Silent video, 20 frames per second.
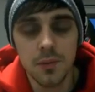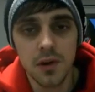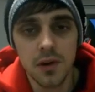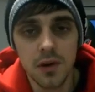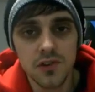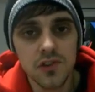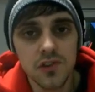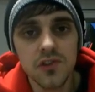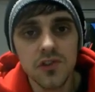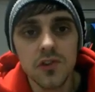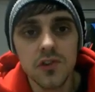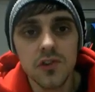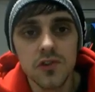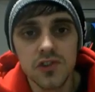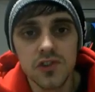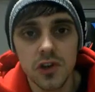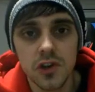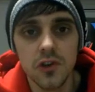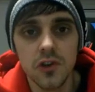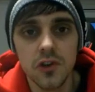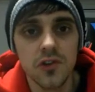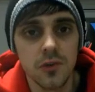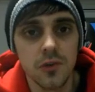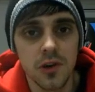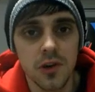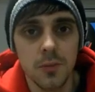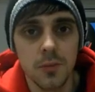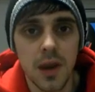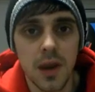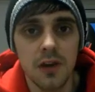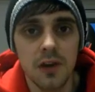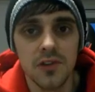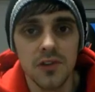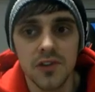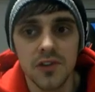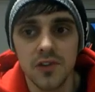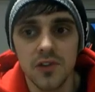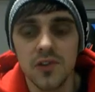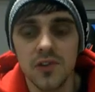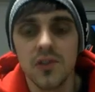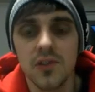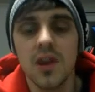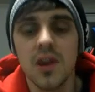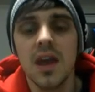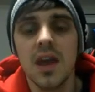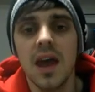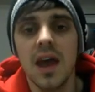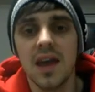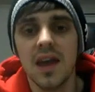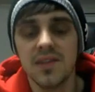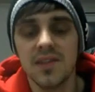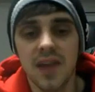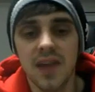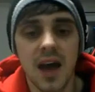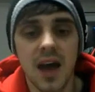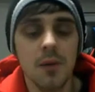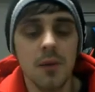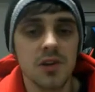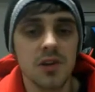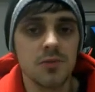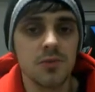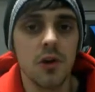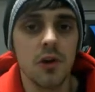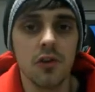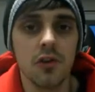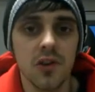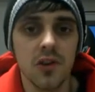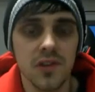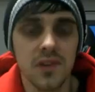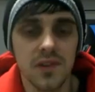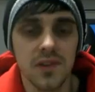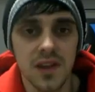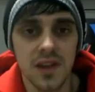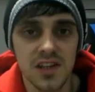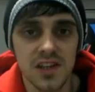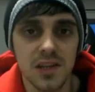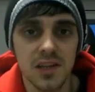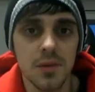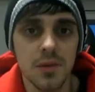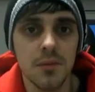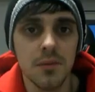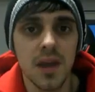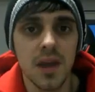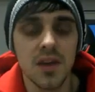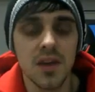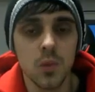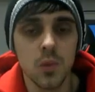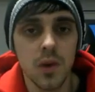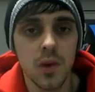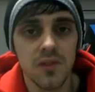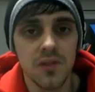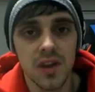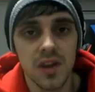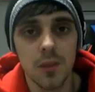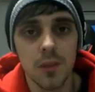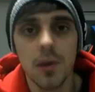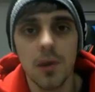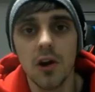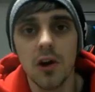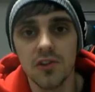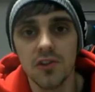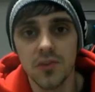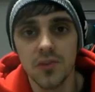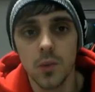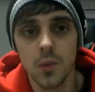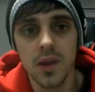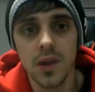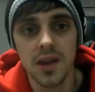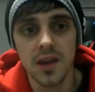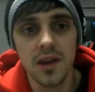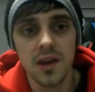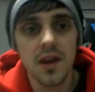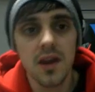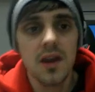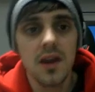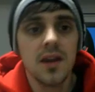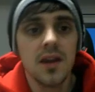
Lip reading: But just to show you some comparisons as to how much progress has actually been made within the past week.